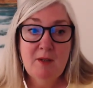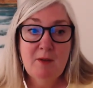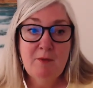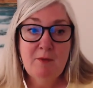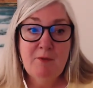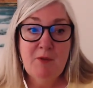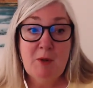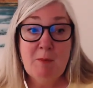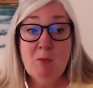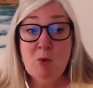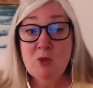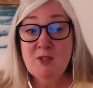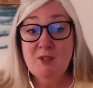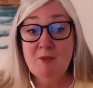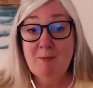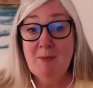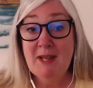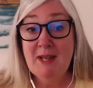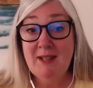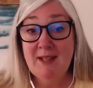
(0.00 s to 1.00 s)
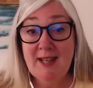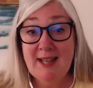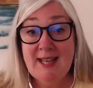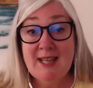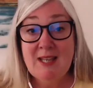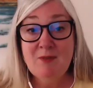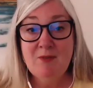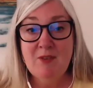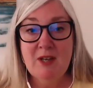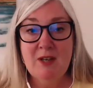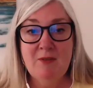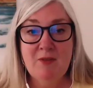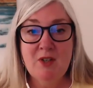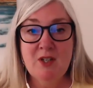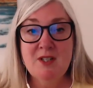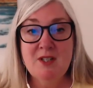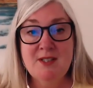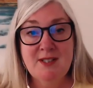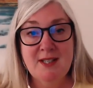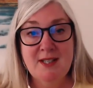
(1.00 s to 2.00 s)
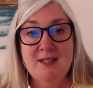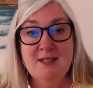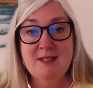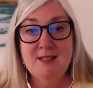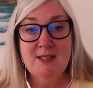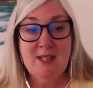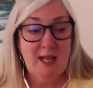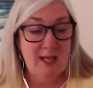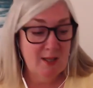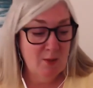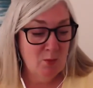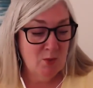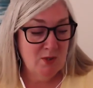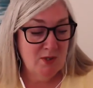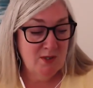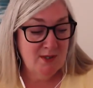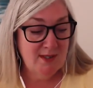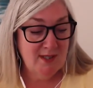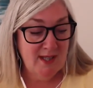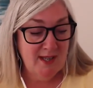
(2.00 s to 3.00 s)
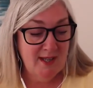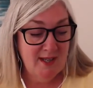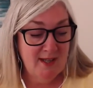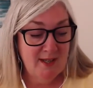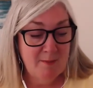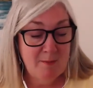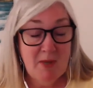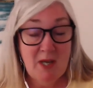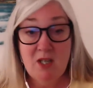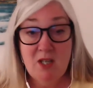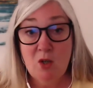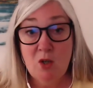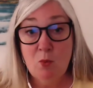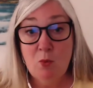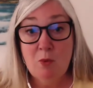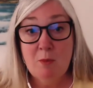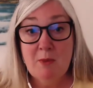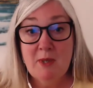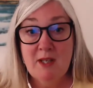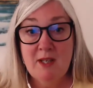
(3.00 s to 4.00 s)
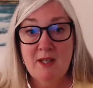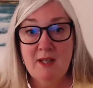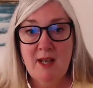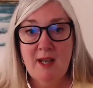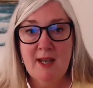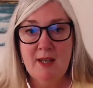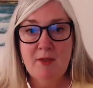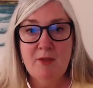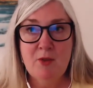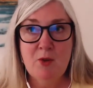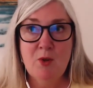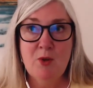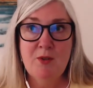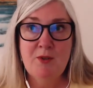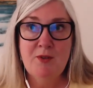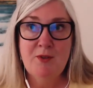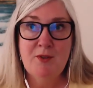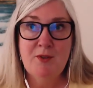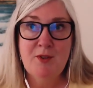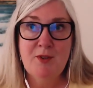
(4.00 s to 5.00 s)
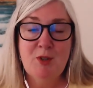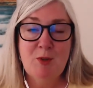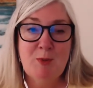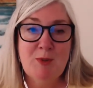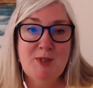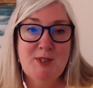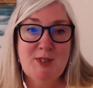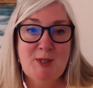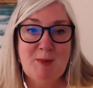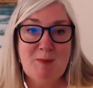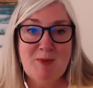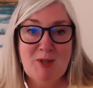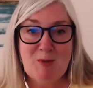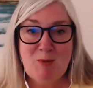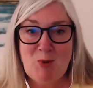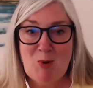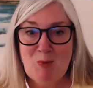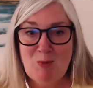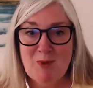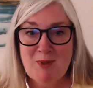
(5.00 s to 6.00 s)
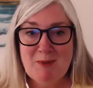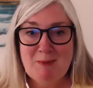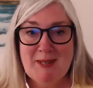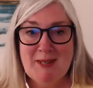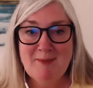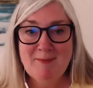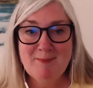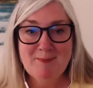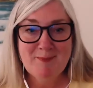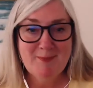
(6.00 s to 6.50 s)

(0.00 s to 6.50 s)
for most of my life, ever since I was a young woman, I thought there was something wrong with me.